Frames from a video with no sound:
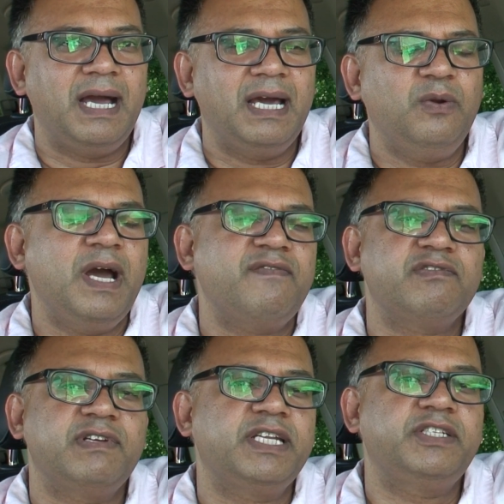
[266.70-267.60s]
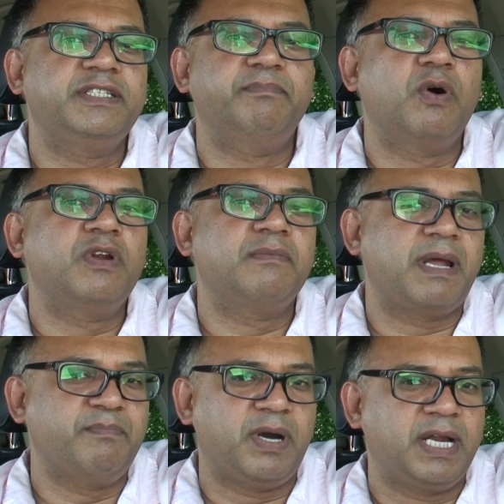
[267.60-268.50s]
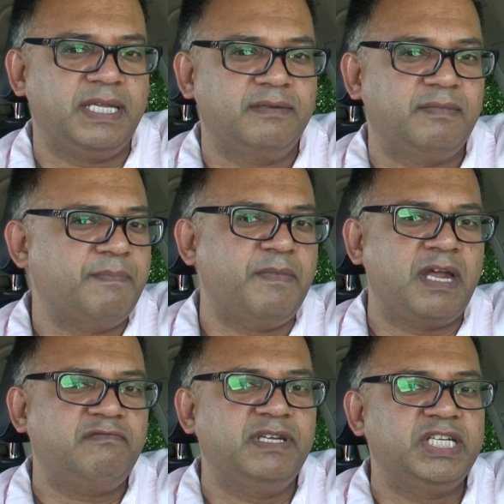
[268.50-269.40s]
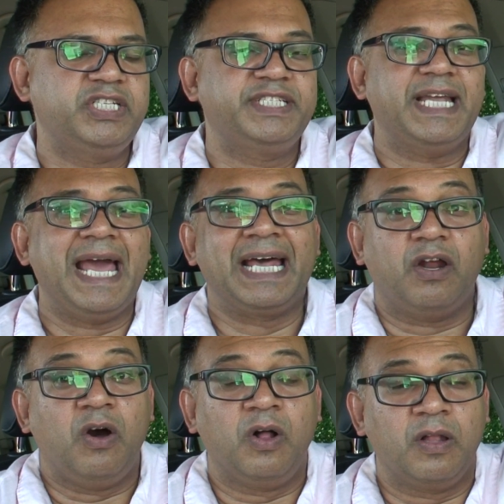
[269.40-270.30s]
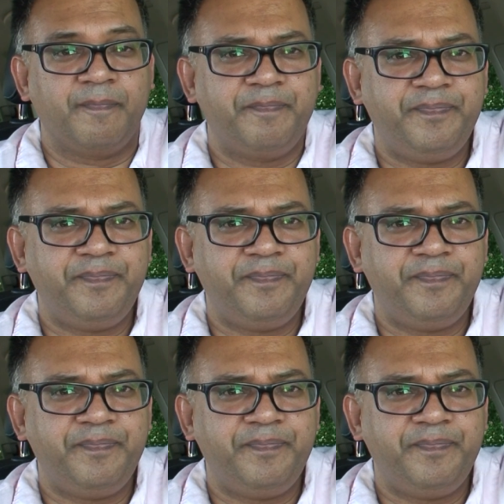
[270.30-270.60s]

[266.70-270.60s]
I don't have a religious bone in my body. I'm not religious at all.